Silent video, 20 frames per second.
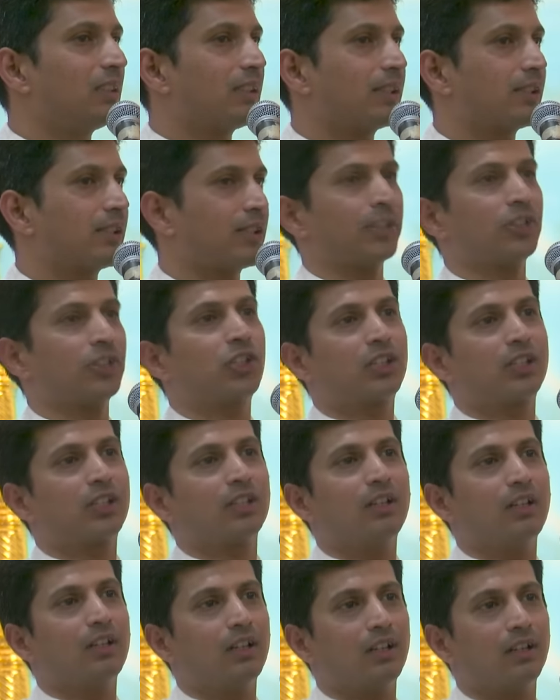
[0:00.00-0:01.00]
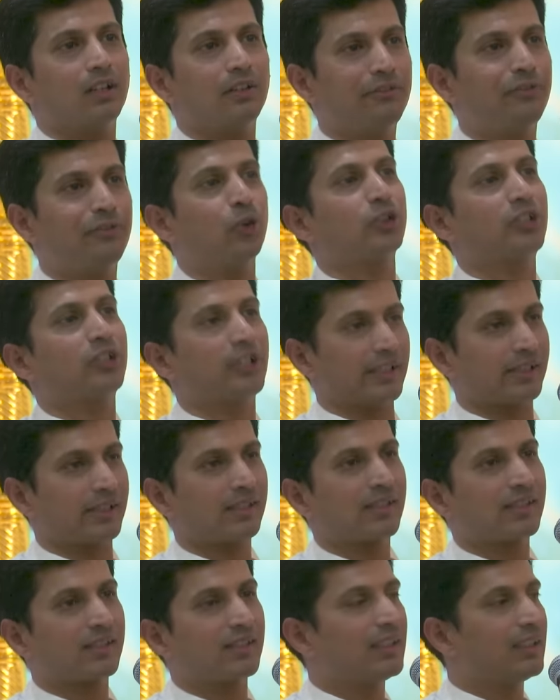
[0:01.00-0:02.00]
Such a
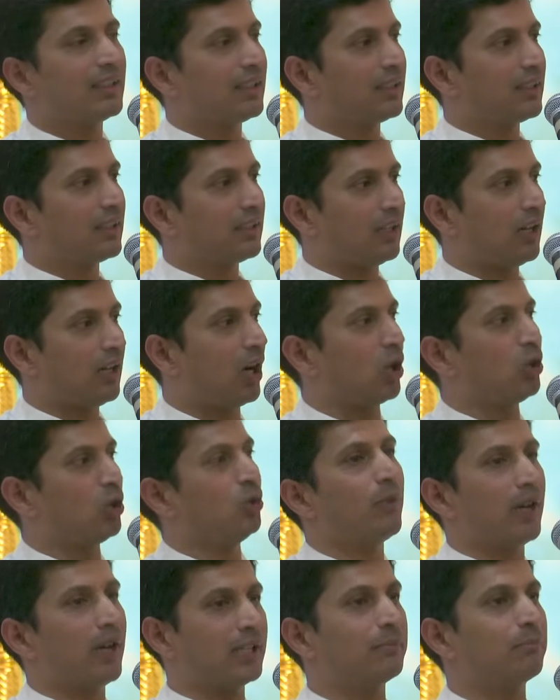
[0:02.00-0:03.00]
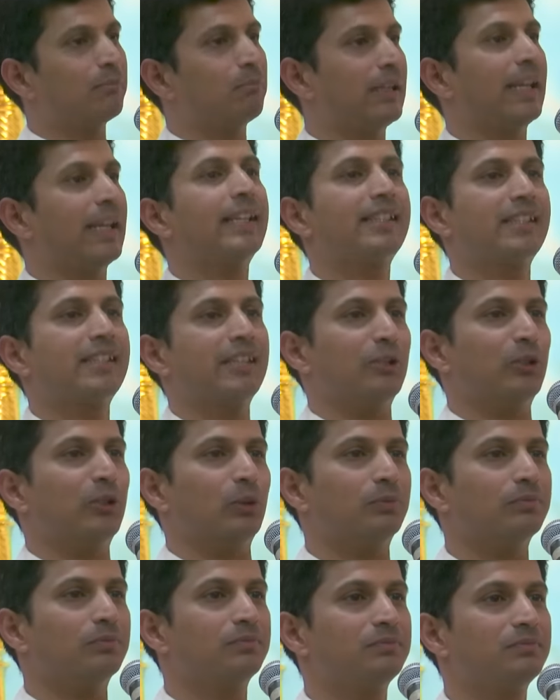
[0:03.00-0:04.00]
fortress Hanuman breaks
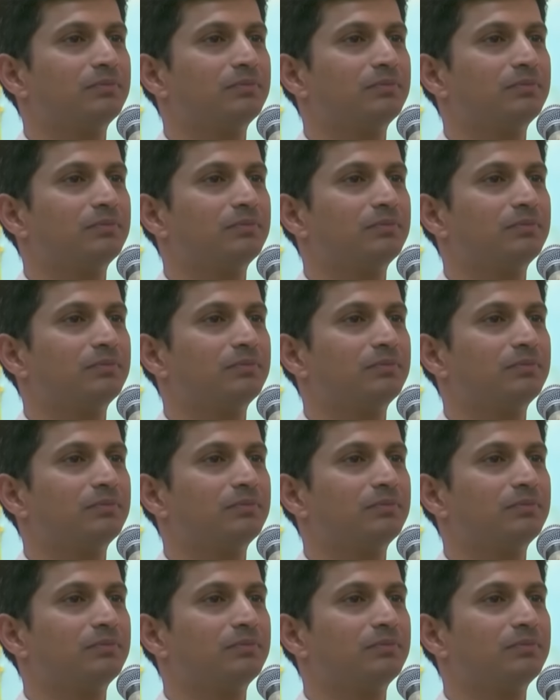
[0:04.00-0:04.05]
into.